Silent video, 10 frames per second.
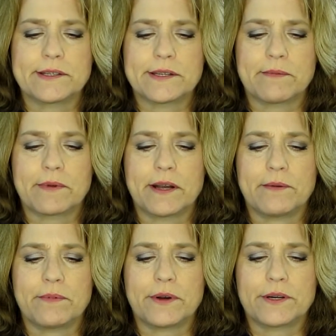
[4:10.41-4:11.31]
the same kind
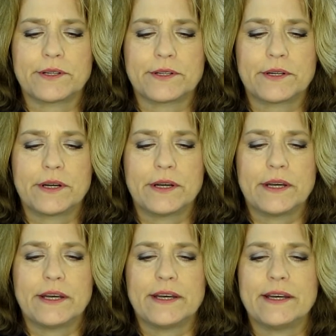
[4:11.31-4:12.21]
of brush.
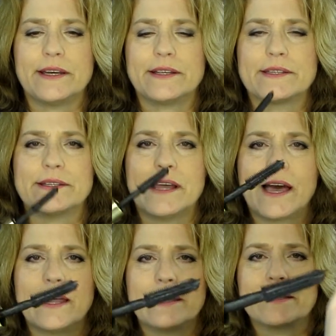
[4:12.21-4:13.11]
It's not